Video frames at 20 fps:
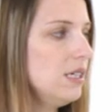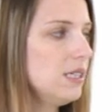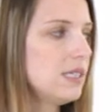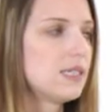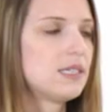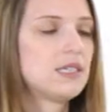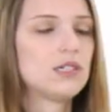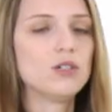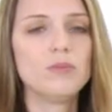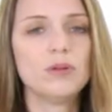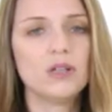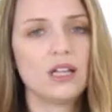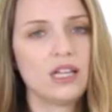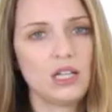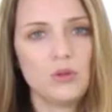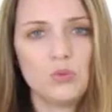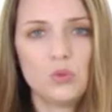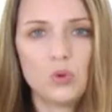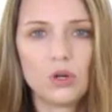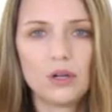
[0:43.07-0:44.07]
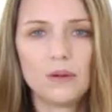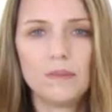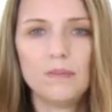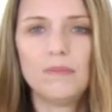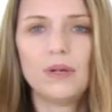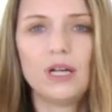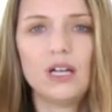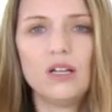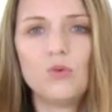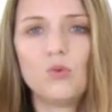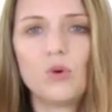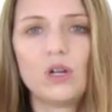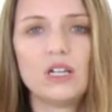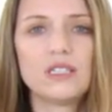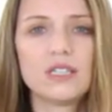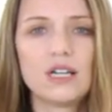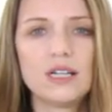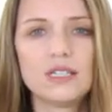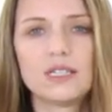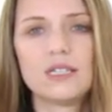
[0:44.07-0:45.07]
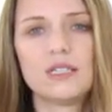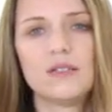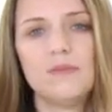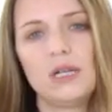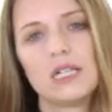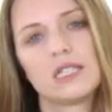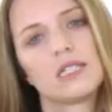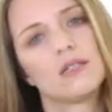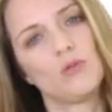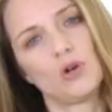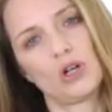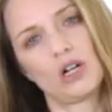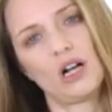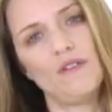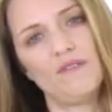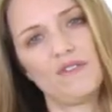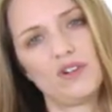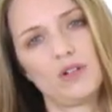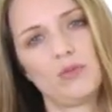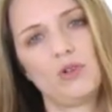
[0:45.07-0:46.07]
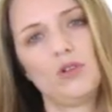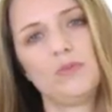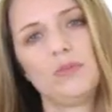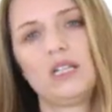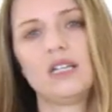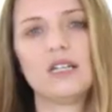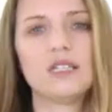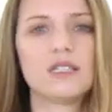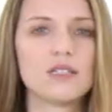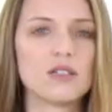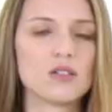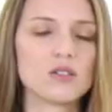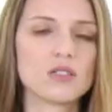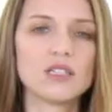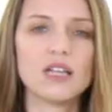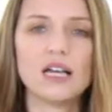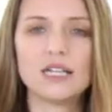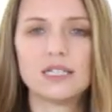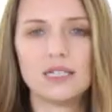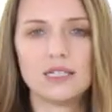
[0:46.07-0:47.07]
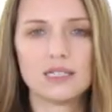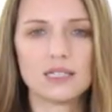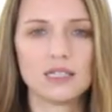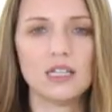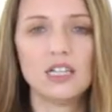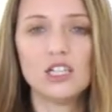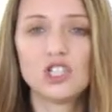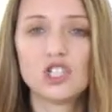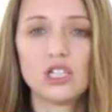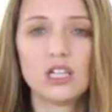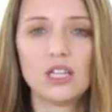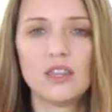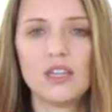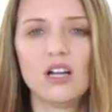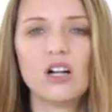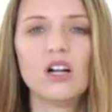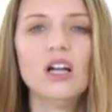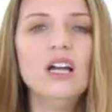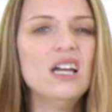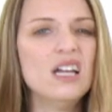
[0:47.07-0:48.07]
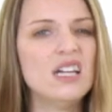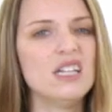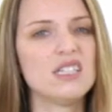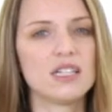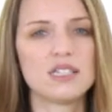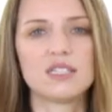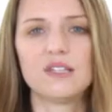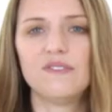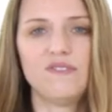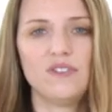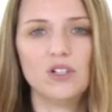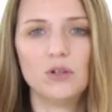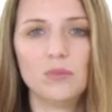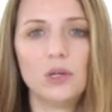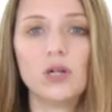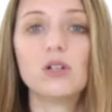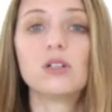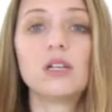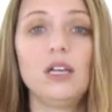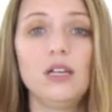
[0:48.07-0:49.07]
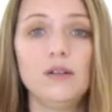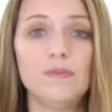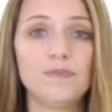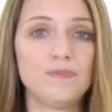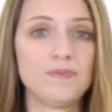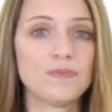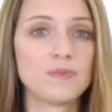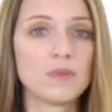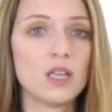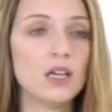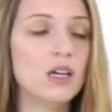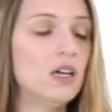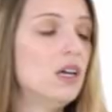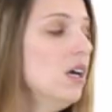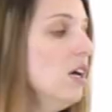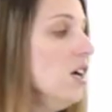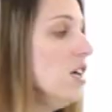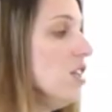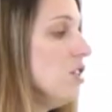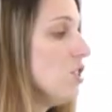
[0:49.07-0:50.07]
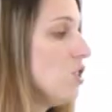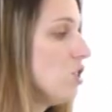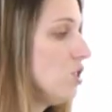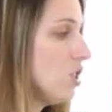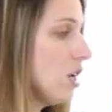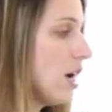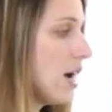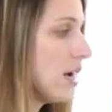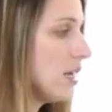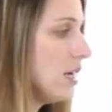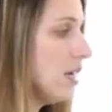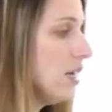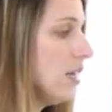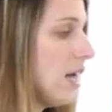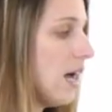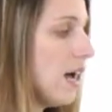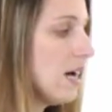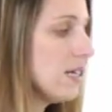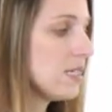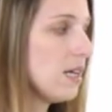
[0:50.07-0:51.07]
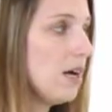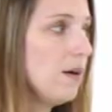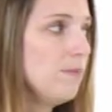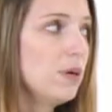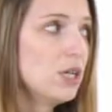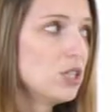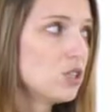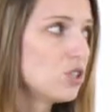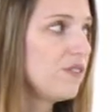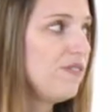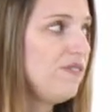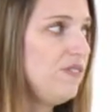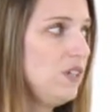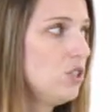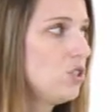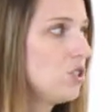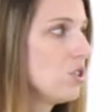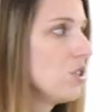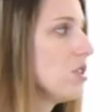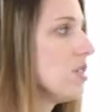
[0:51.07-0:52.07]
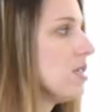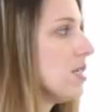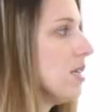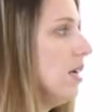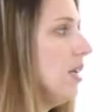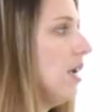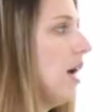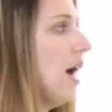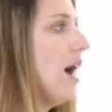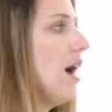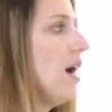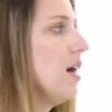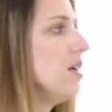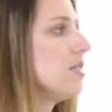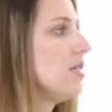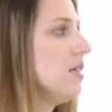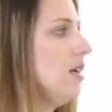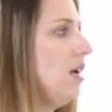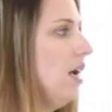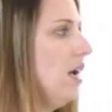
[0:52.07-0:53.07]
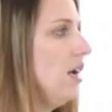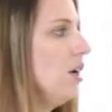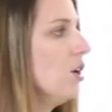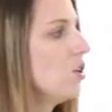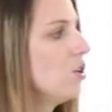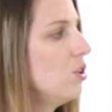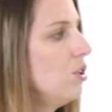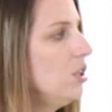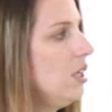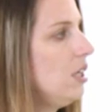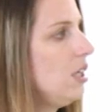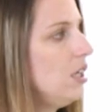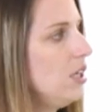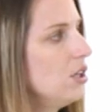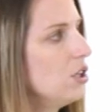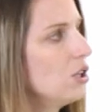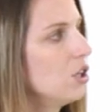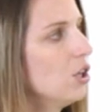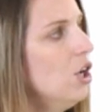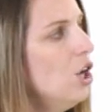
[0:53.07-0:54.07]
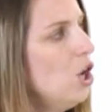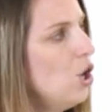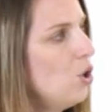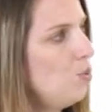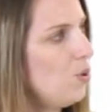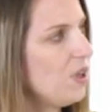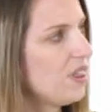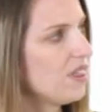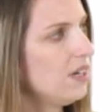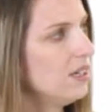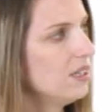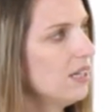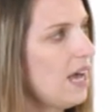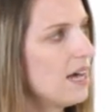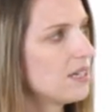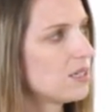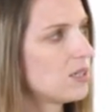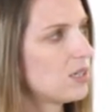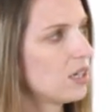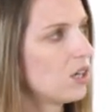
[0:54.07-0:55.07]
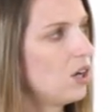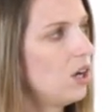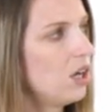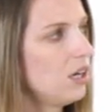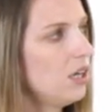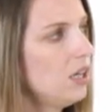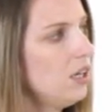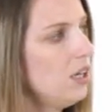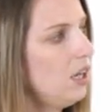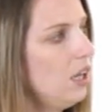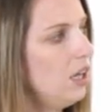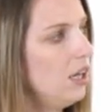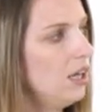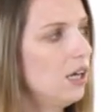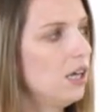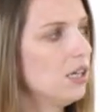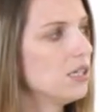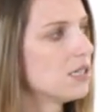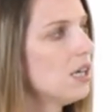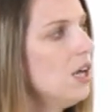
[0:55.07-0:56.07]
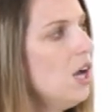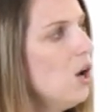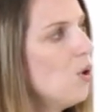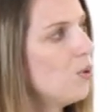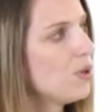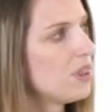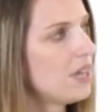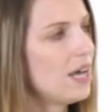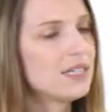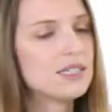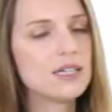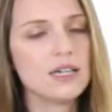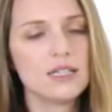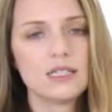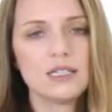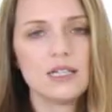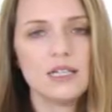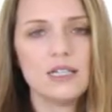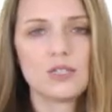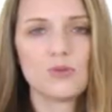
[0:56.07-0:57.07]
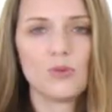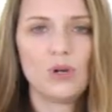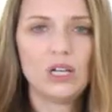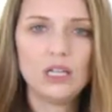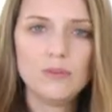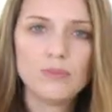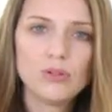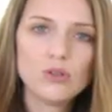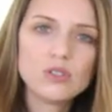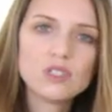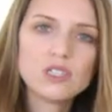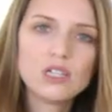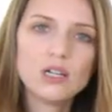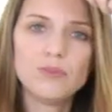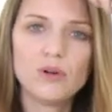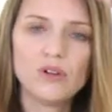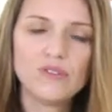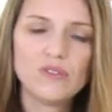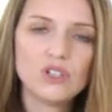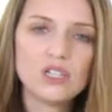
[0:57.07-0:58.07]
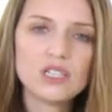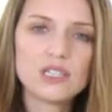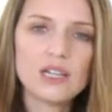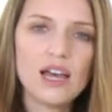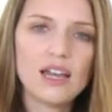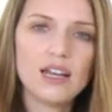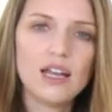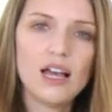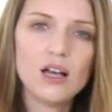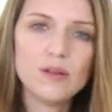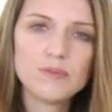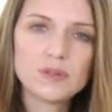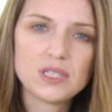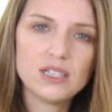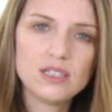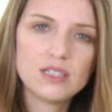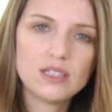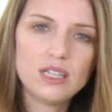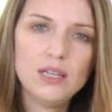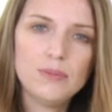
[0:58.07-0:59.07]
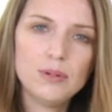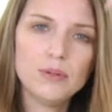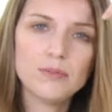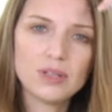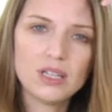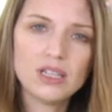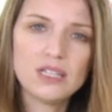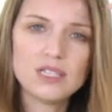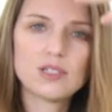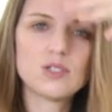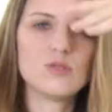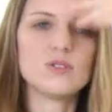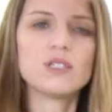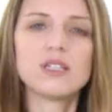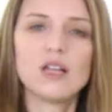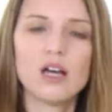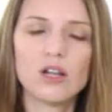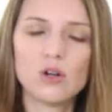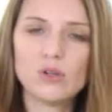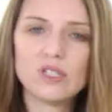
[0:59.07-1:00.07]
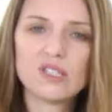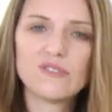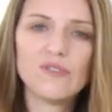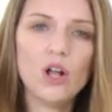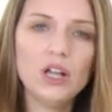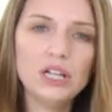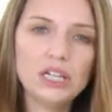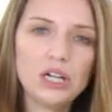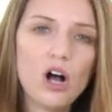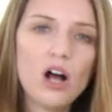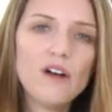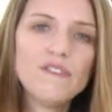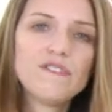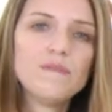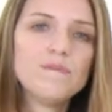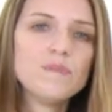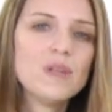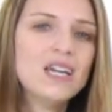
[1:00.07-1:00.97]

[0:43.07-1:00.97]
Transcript: It's still plenty warm, but what it does is it makes it more comfortable because there's less insulation in there. It doesn't feel bulky. This jacket has a bunch of features. It has a hood here with elastic on it. And what that does is when he pulls it up over his head, it helps it keep in place so it's not always falling off.